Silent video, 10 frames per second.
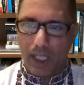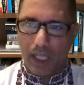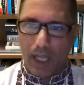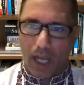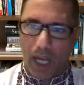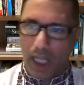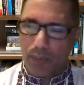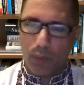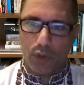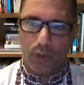I, I
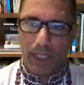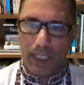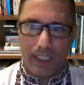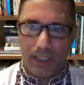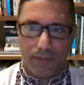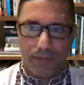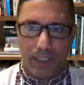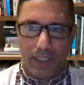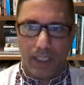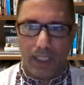spoke to many of
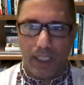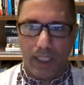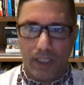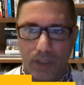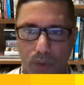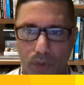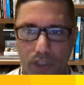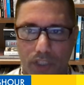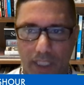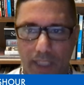the soldiers
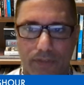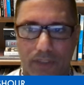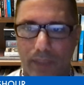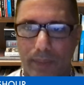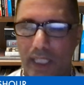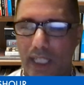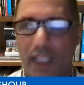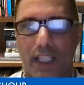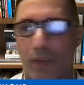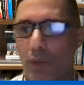that left Crimea, and
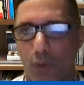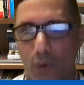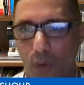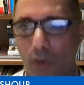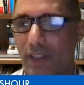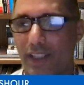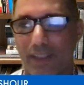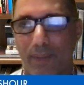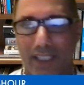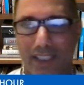they were all. They
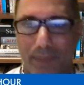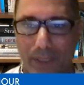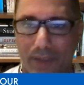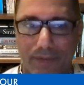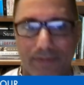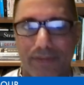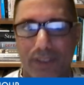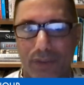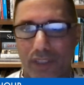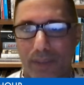reminded me of you
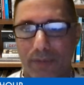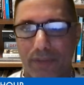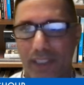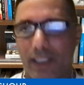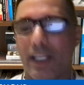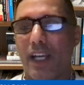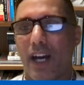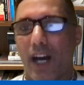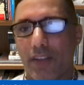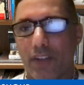know some of the
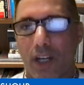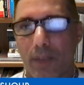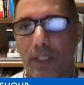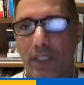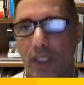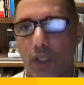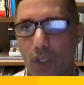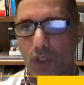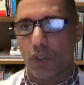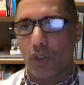other armies that
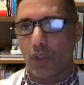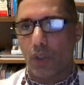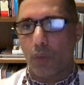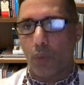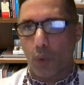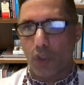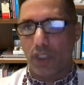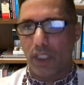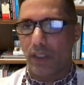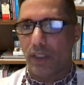lost uh, wars
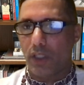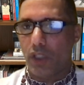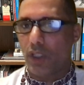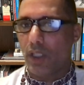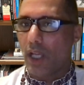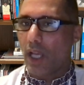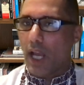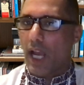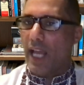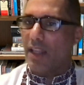here in the region.
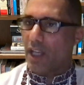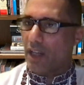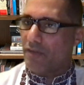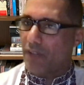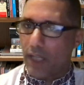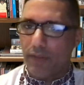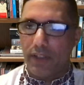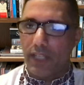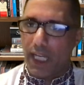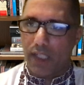And they are very, very
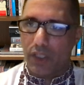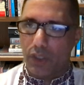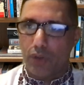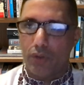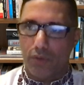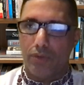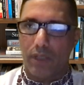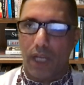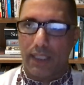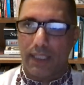angry to
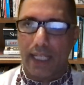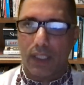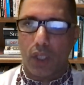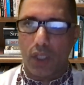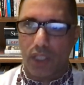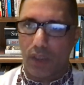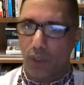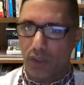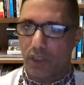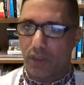at that loss and
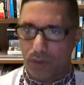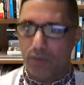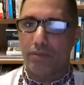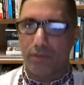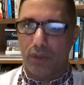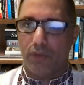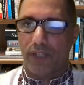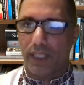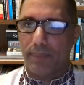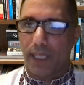wanted to, you know,
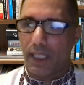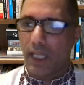fight back.